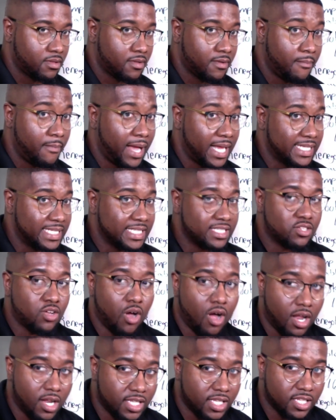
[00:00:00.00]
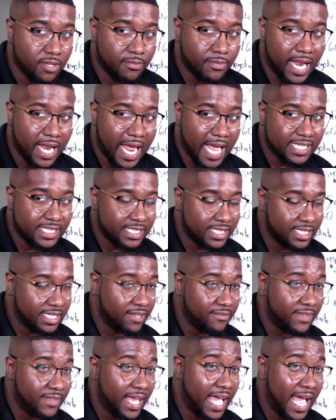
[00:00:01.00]
by just calling them and asking
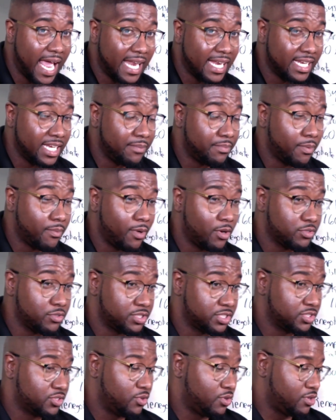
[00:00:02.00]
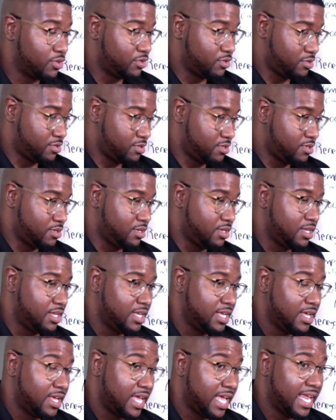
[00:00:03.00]
if they had any promotions going on,
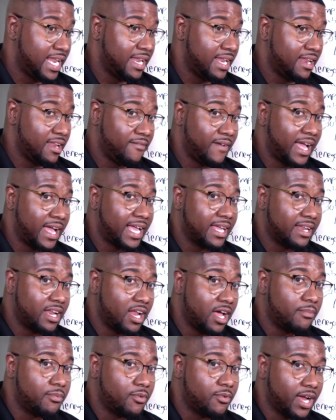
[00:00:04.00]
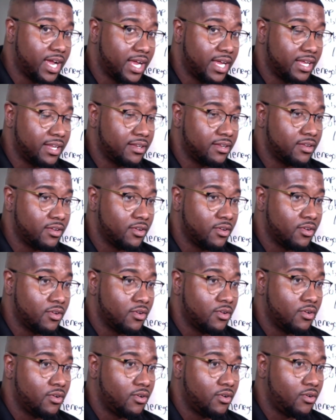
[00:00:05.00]
and if I can upgrade
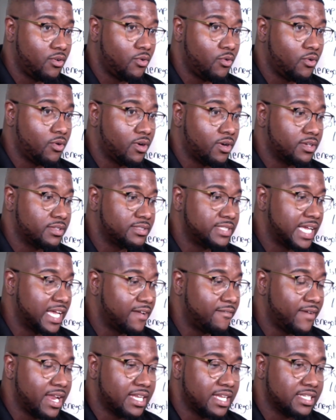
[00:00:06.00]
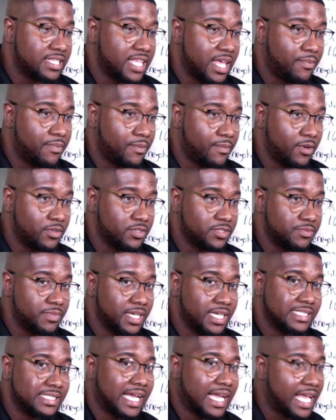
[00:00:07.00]
or take advantage of that promotion
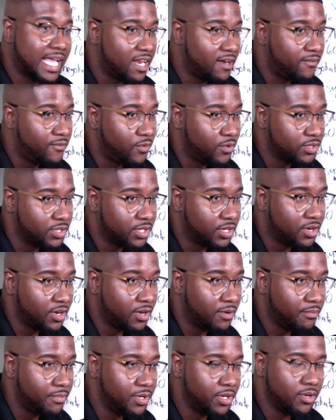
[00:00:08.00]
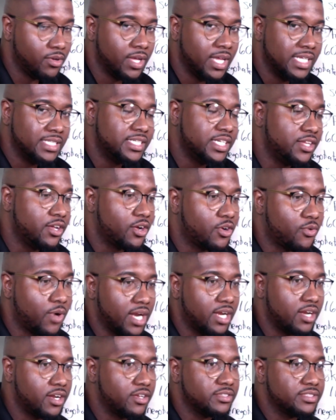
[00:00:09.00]
because I can't afford the current bill. See, your
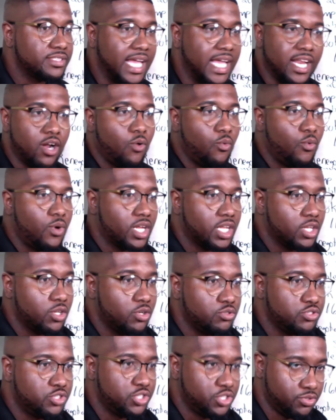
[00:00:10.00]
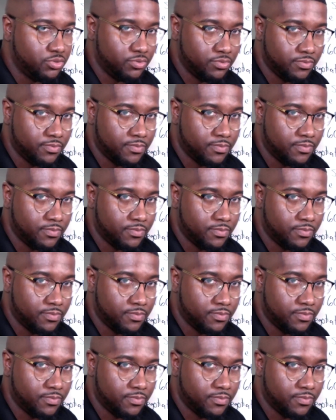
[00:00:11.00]
creditors, they don't want to lose you,